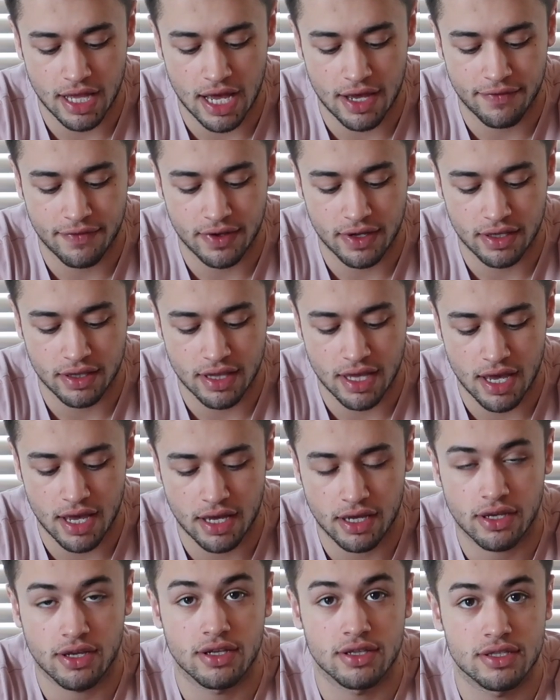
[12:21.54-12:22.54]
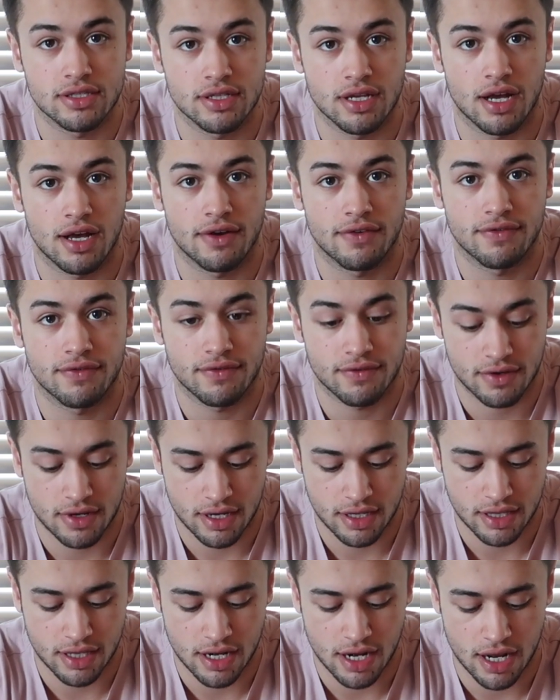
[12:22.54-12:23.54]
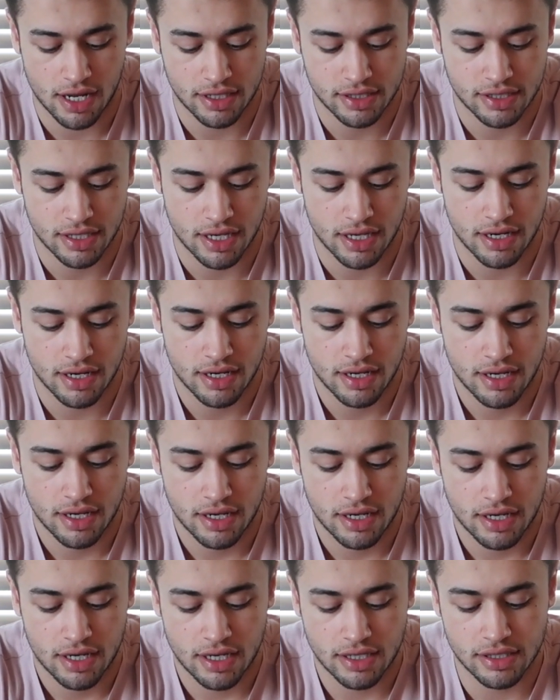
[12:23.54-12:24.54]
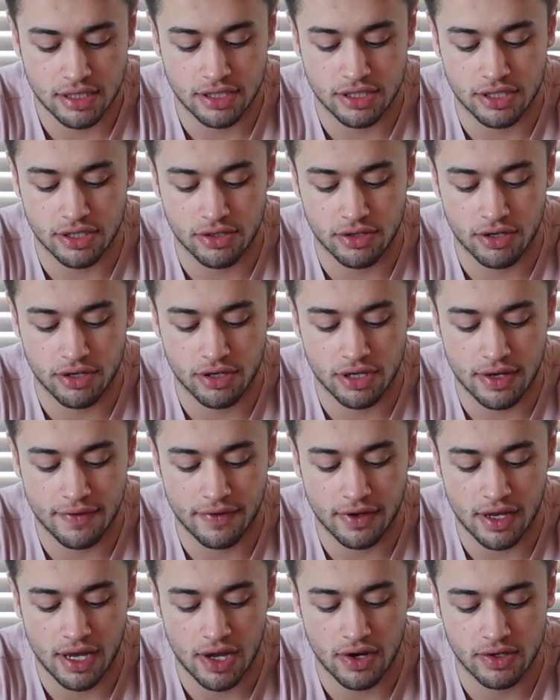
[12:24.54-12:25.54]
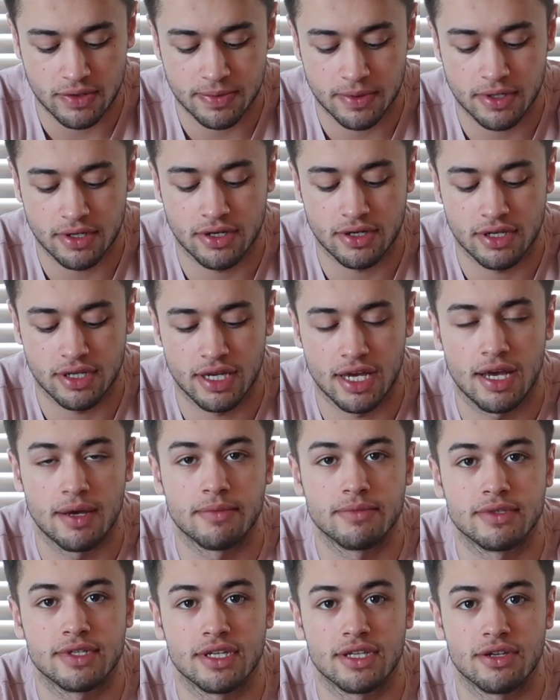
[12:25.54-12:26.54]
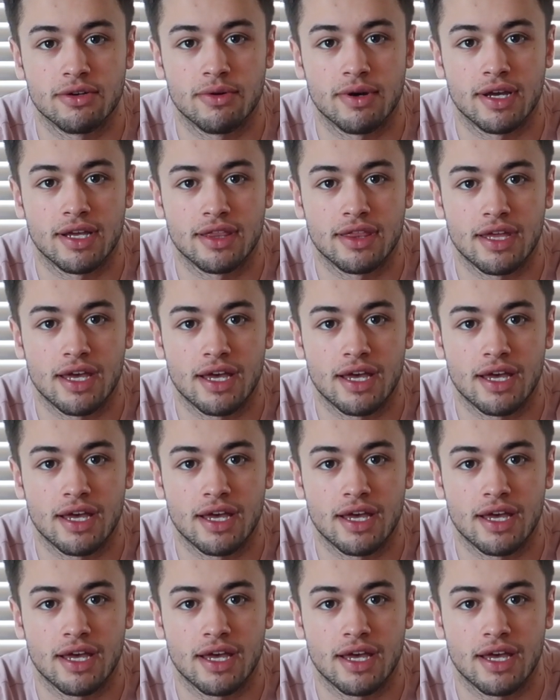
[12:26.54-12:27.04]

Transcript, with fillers: laughing, that good stuff. And then I said, this year, do you have a guy respond to your DMs? Either way,